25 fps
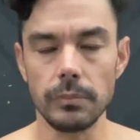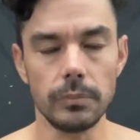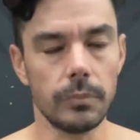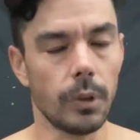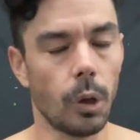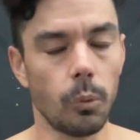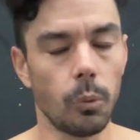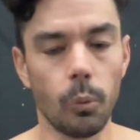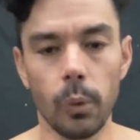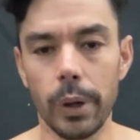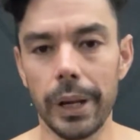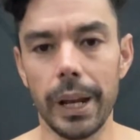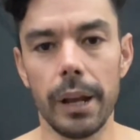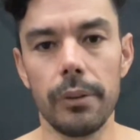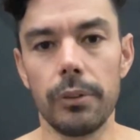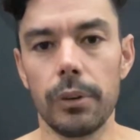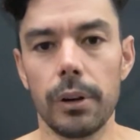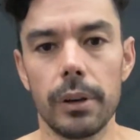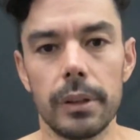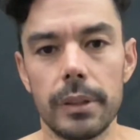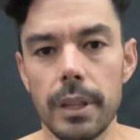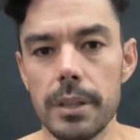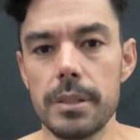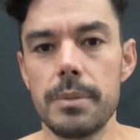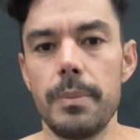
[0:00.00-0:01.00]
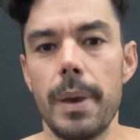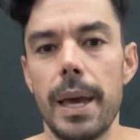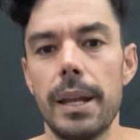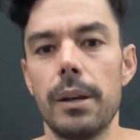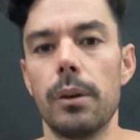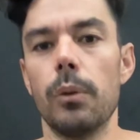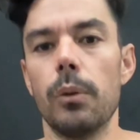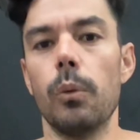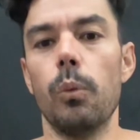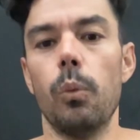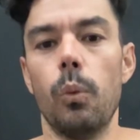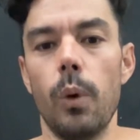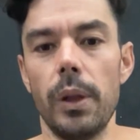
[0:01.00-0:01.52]
Whatever, it doesn't matter
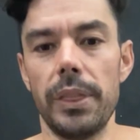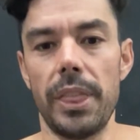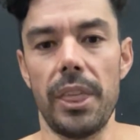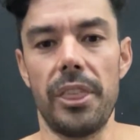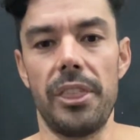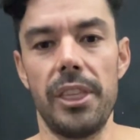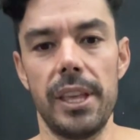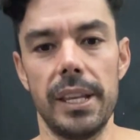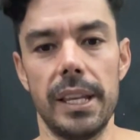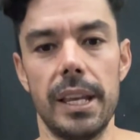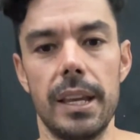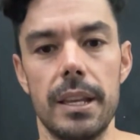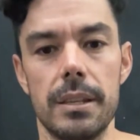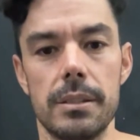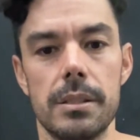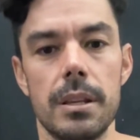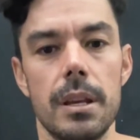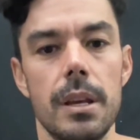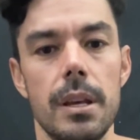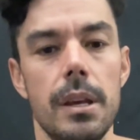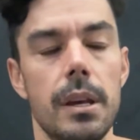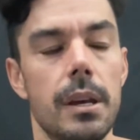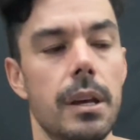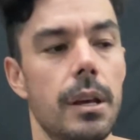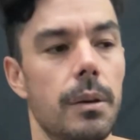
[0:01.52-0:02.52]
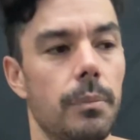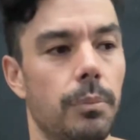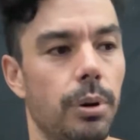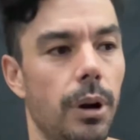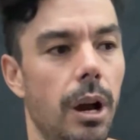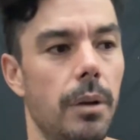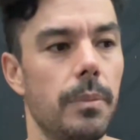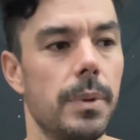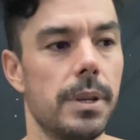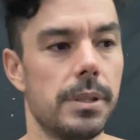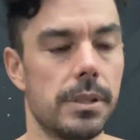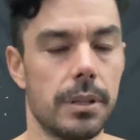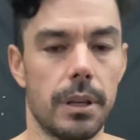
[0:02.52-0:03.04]
what the thing is.
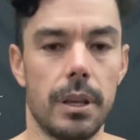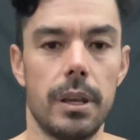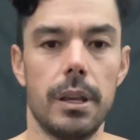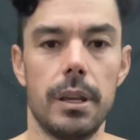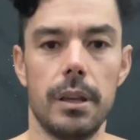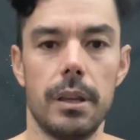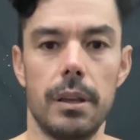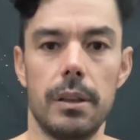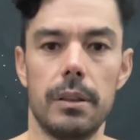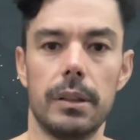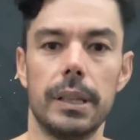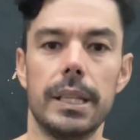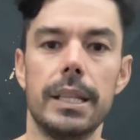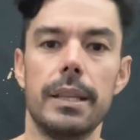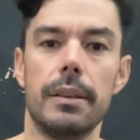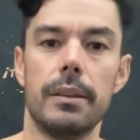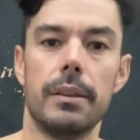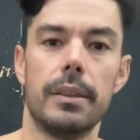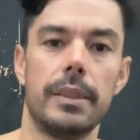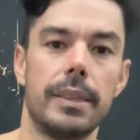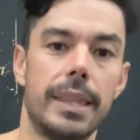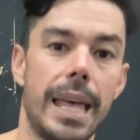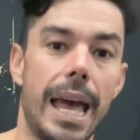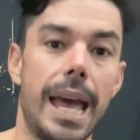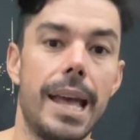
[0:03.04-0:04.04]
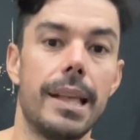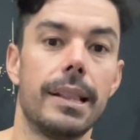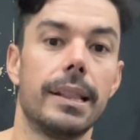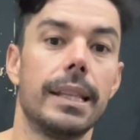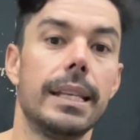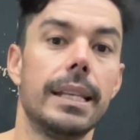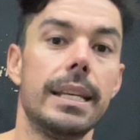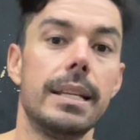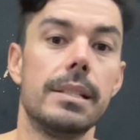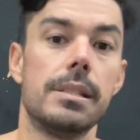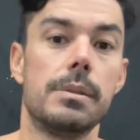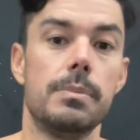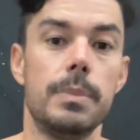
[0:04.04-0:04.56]
Problem is, that
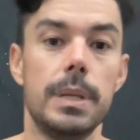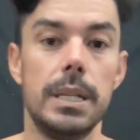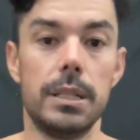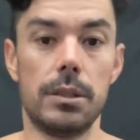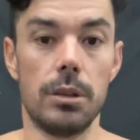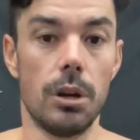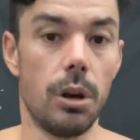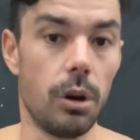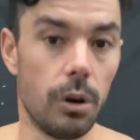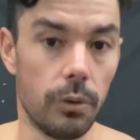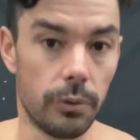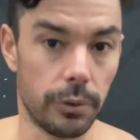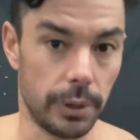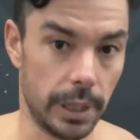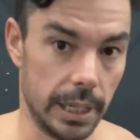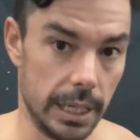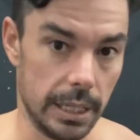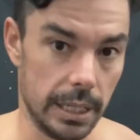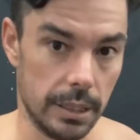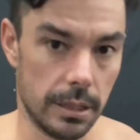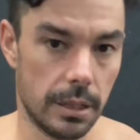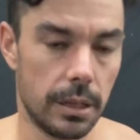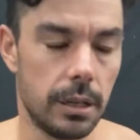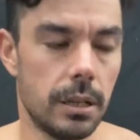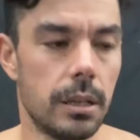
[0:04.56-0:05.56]
leads me to overeat,